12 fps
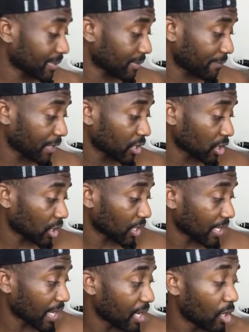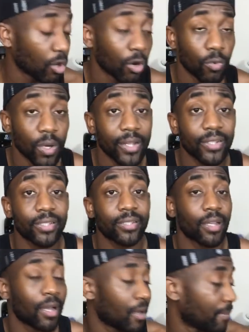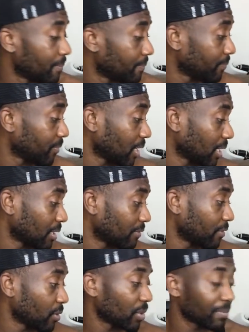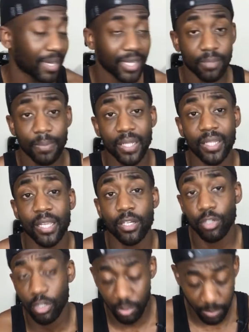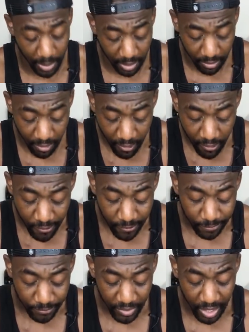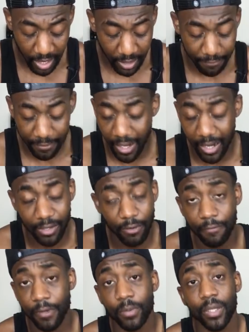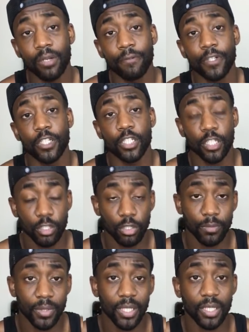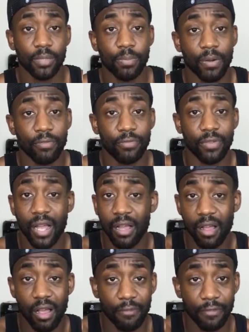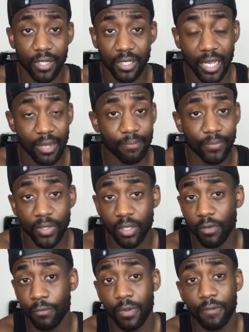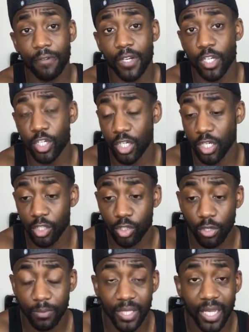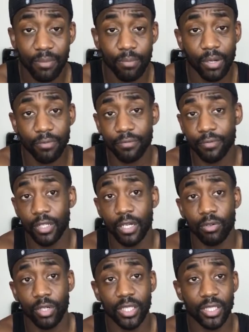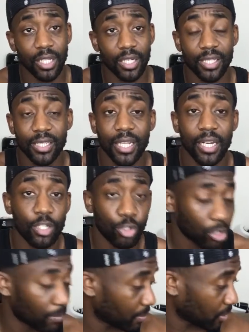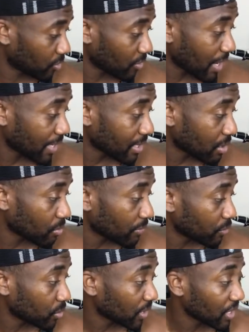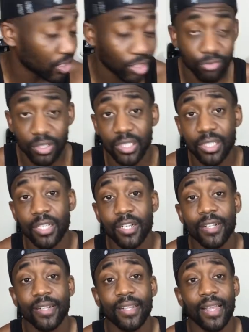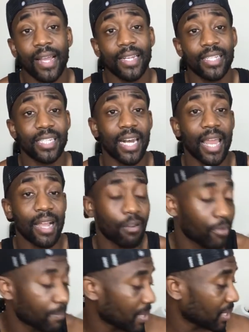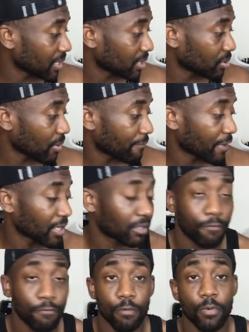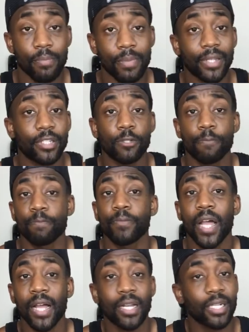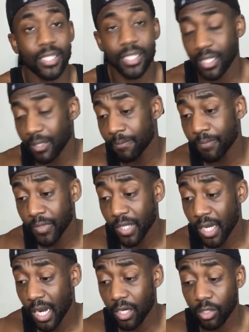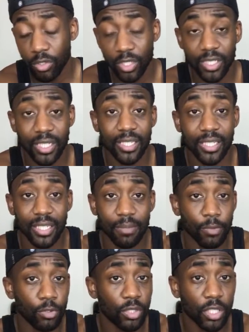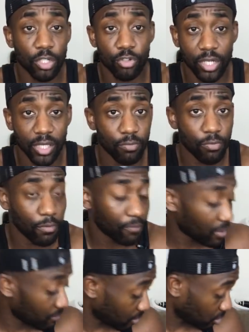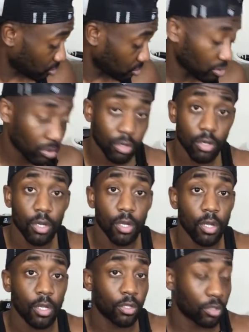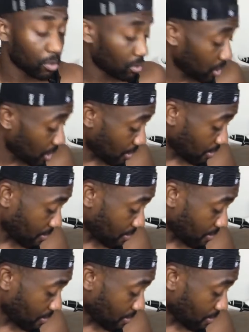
Things are gonna get a lot worse. And I've lowered my expectations, blood. I don't think we're gonna finish in the top six, bruv. I think that if we finish in the top 10, bruv, then Ollie's done a stellar job. Because right now, with all the injuries and his lack of ability to affect a football match, I could honestly see him losing the dressing room very soon. So yeah,